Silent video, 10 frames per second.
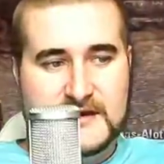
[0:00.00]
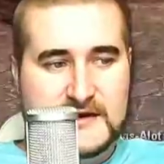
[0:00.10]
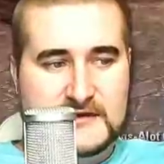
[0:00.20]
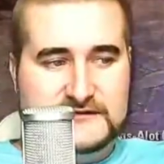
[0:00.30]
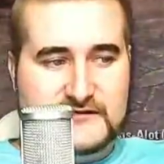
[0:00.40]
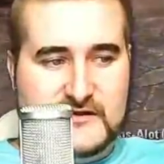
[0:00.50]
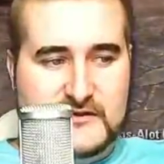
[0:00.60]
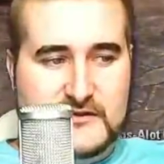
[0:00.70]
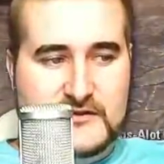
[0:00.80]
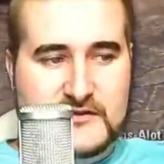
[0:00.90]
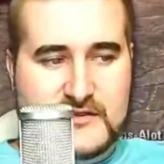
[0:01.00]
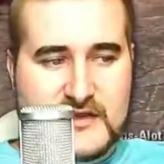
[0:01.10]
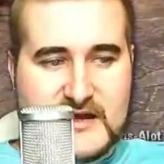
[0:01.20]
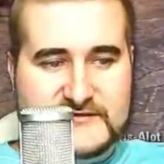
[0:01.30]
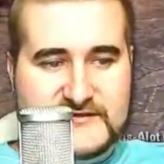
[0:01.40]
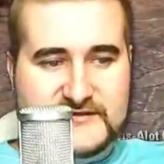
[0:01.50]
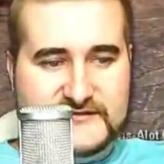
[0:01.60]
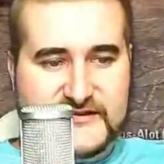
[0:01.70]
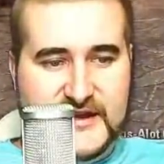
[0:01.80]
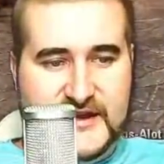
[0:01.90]
So, as you can
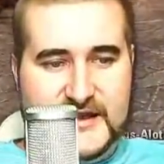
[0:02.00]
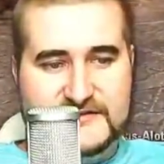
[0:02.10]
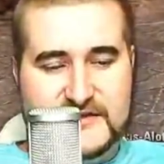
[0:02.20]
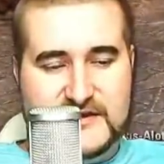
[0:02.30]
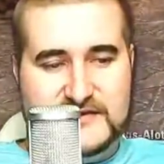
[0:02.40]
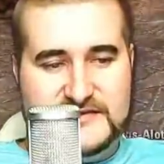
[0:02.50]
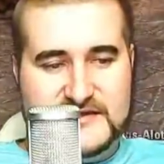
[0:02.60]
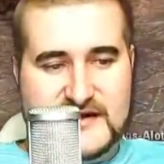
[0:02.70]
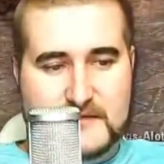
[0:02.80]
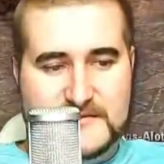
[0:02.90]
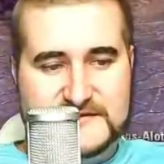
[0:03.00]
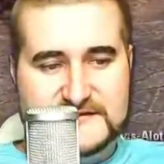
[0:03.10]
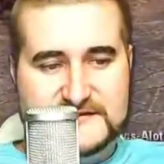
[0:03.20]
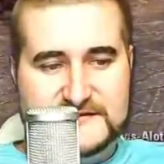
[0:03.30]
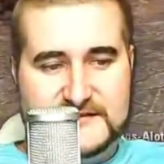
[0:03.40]
see in the numbers,